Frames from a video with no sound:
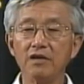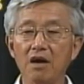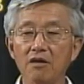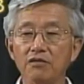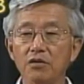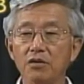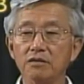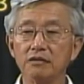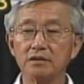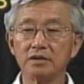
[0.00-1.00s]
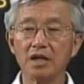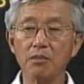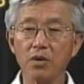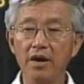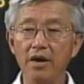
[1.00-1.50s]
vowel
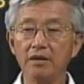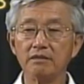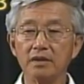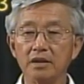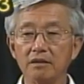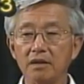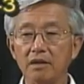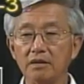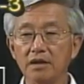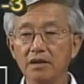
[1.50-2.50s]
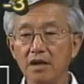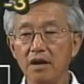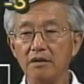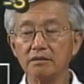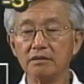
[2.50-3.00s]
somewhere in
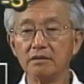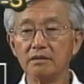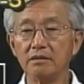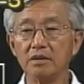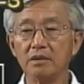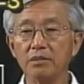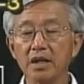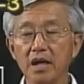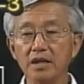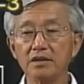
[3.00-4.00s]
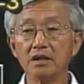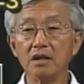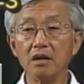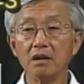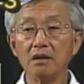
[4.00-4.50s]
here. Because
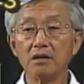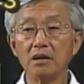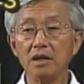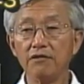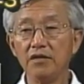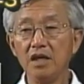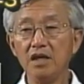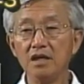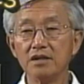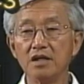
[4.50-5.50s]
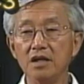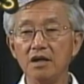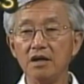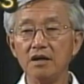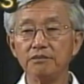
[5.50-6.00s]
if E is
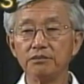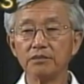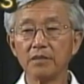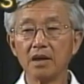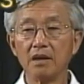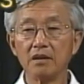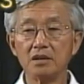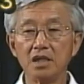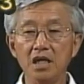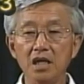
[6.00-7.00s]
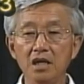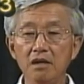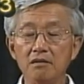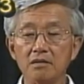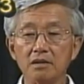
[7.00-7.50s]
here,
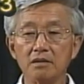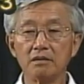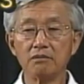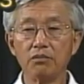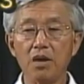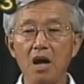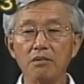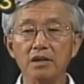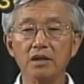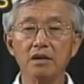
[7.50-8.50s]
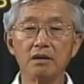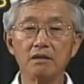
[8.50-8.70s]
T probably,